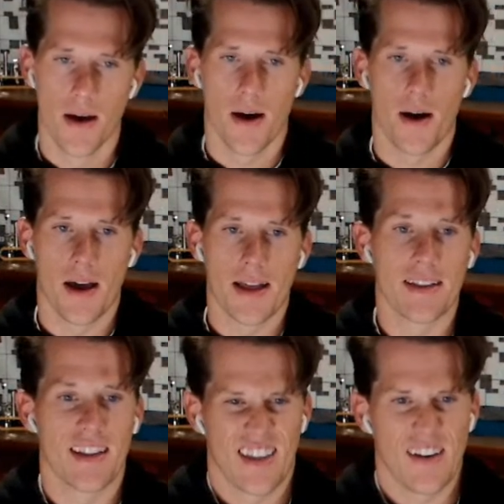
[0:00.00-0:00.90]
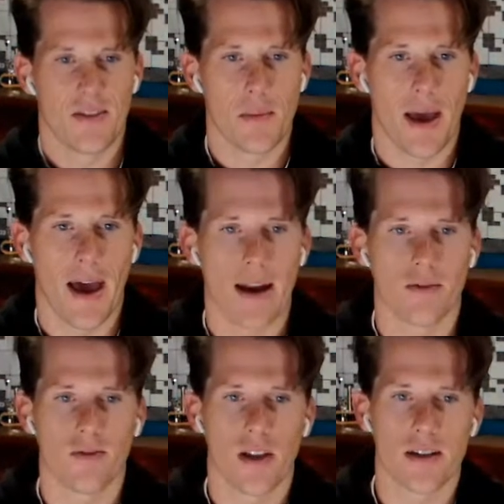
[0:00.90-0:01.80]
and give them added
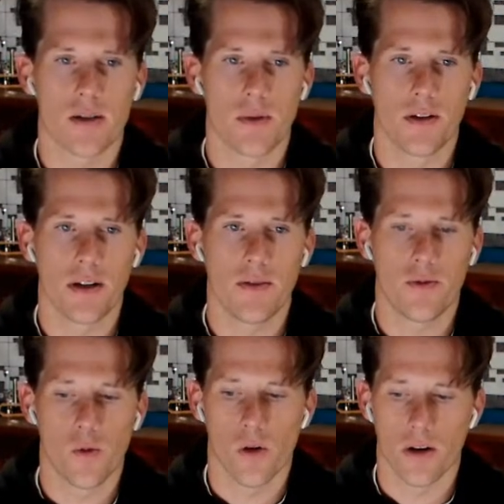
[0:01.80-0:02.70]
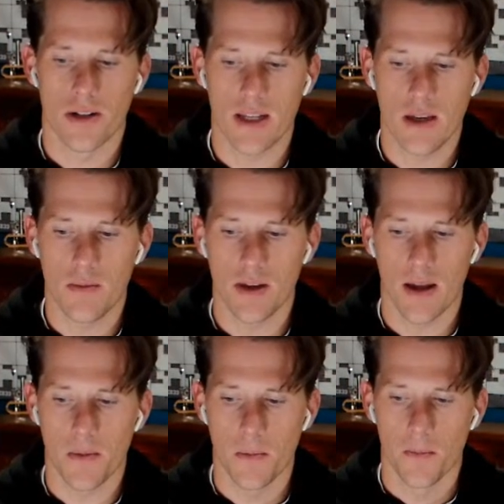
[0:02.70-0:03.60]
flexibility for a team
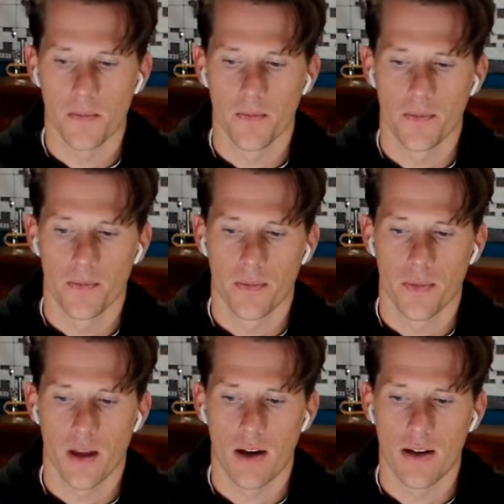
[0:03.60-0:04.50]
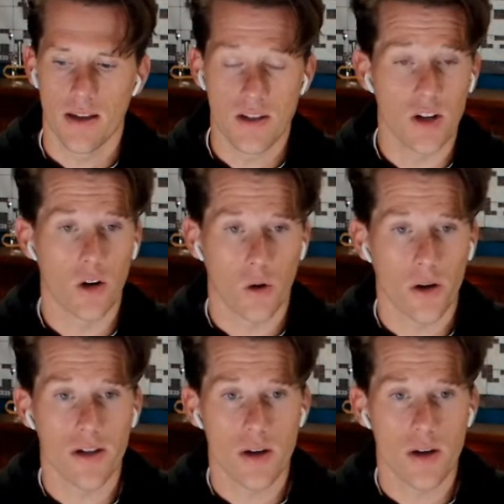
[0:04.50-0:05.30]
that is incurring